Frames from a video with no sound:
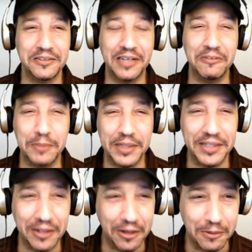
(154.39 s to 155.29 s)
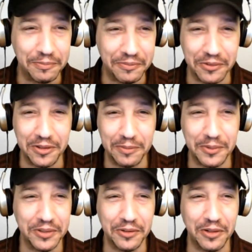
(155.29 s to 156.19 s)
never be any hope for them
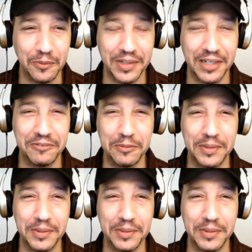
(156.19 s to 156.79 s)
or whatever.